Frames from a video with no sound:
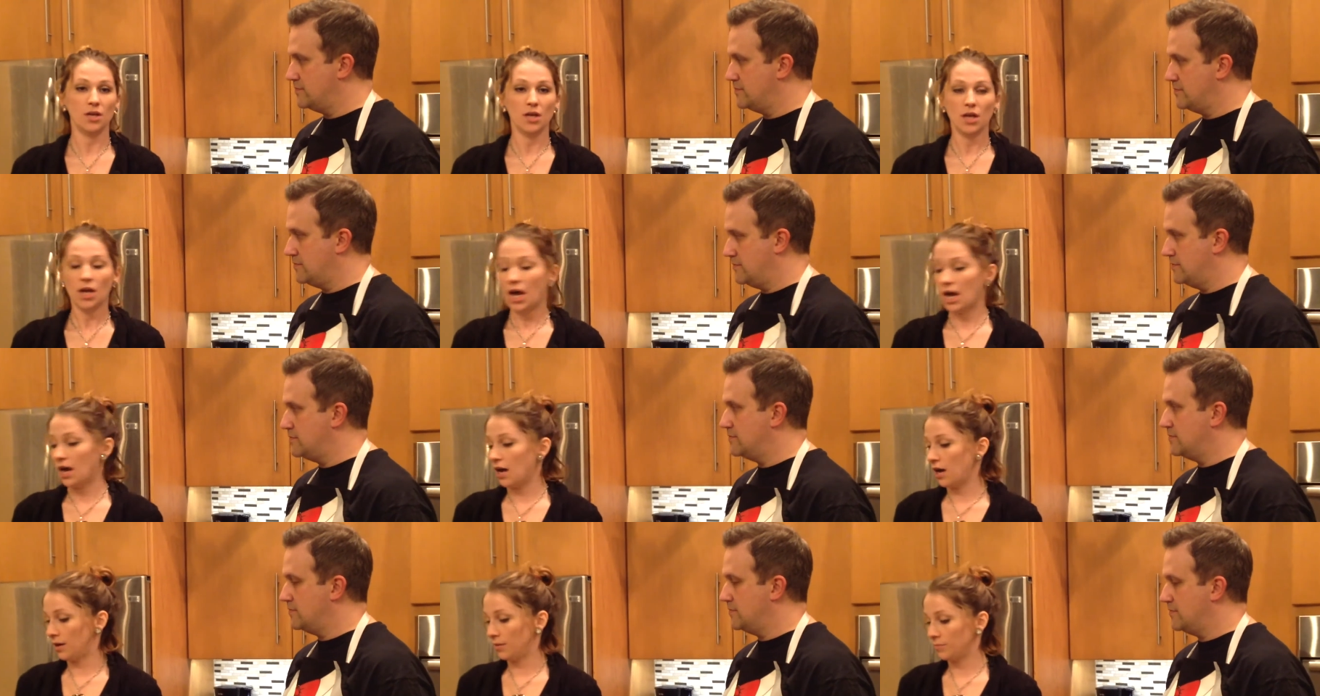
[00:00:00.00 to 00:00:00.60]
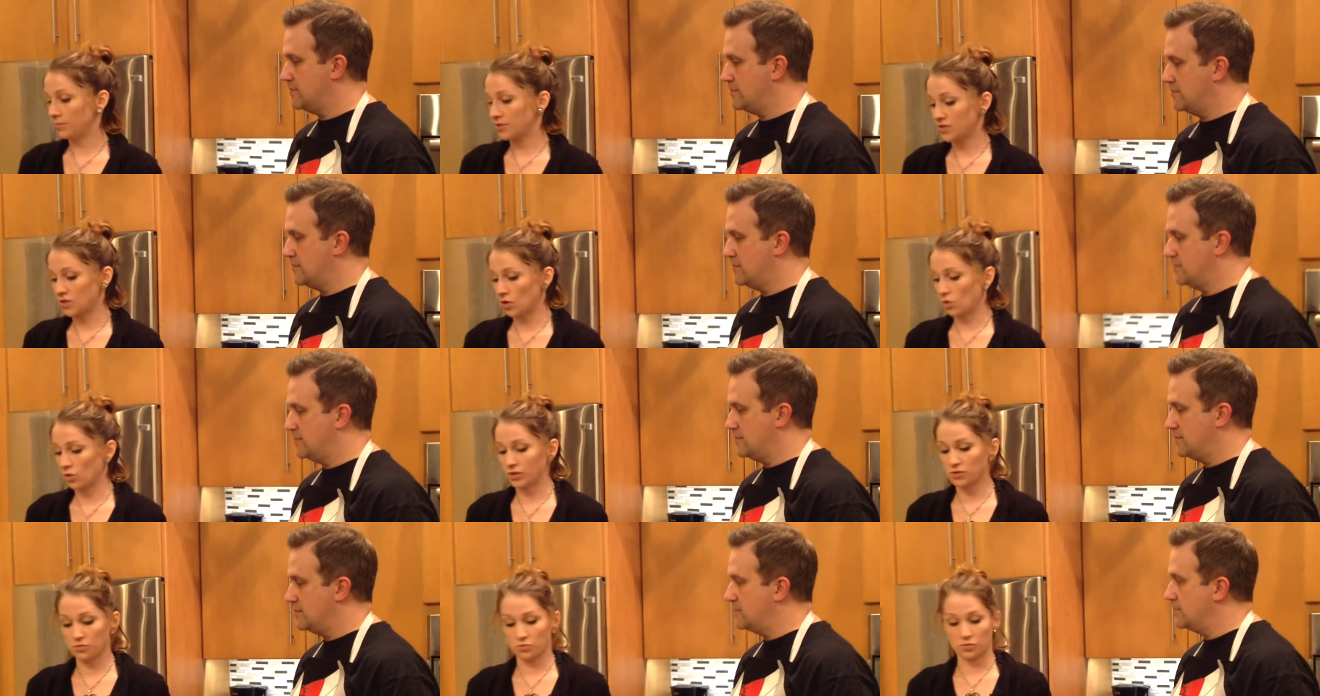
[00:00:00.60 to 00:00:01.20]
Speaker 1: Um, so
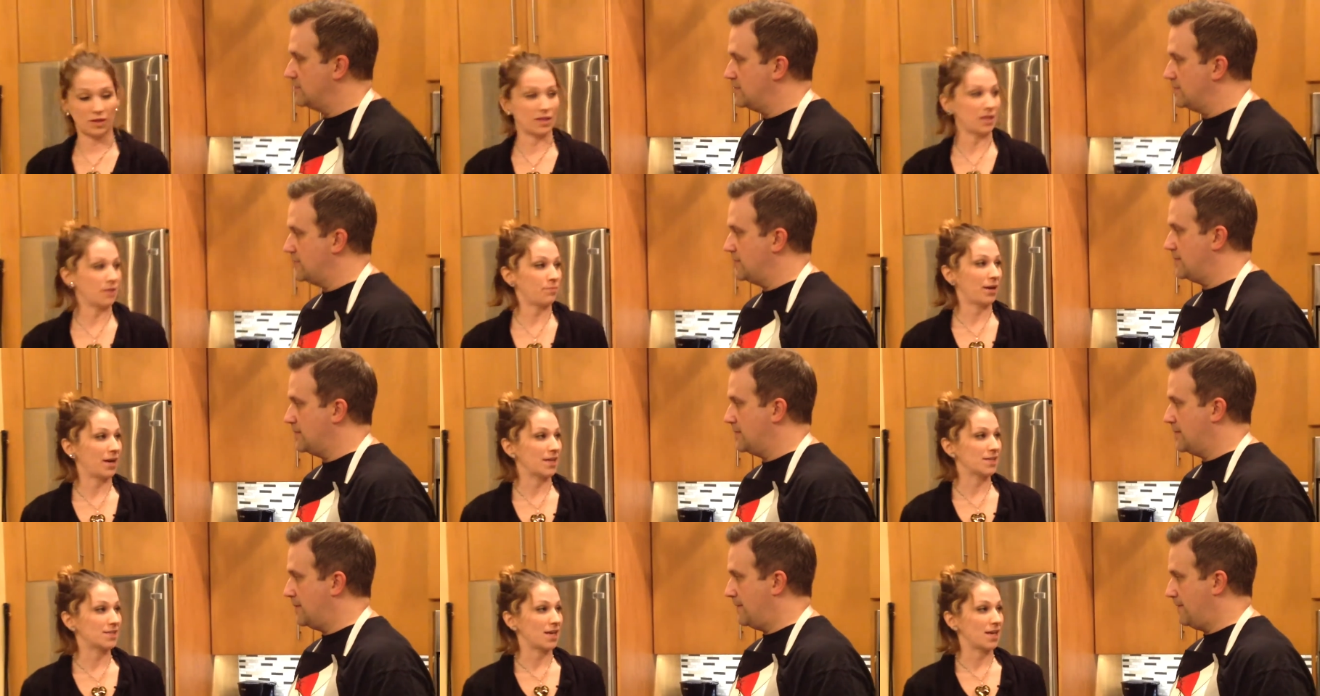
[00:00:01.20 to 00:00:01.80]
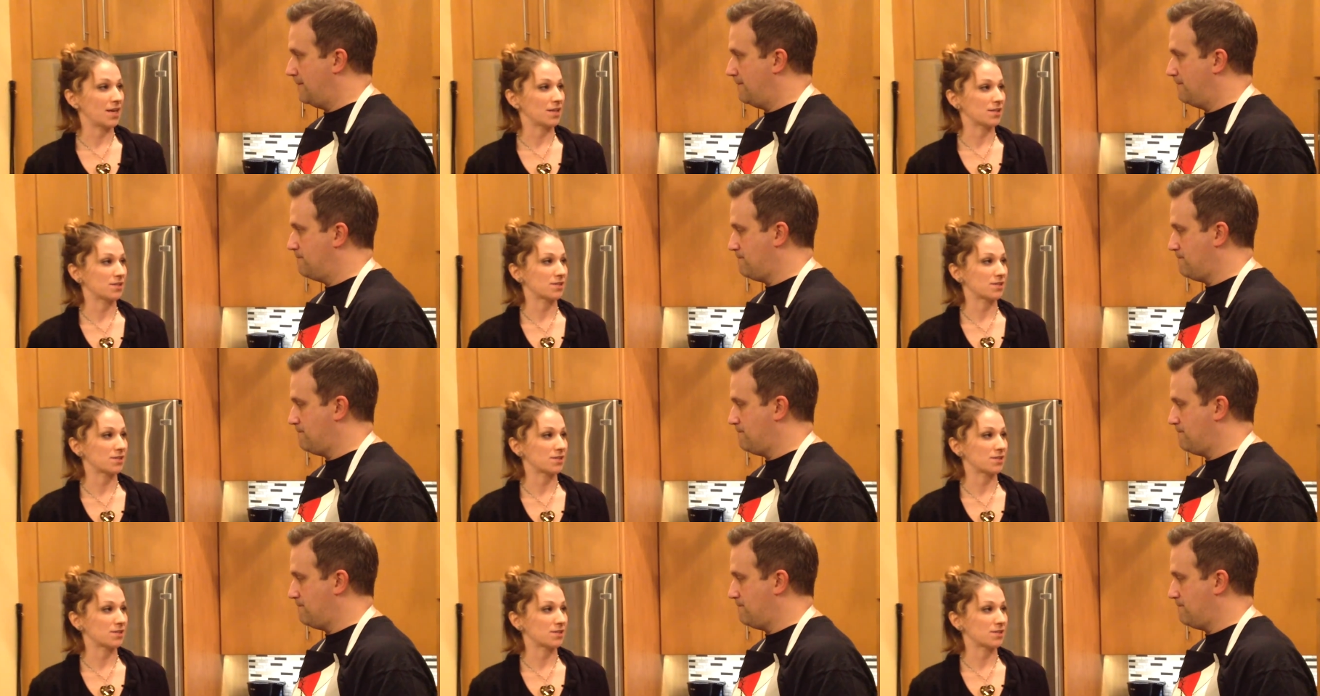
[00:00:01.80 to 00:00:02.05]
it's really by taste. Mm-hmm.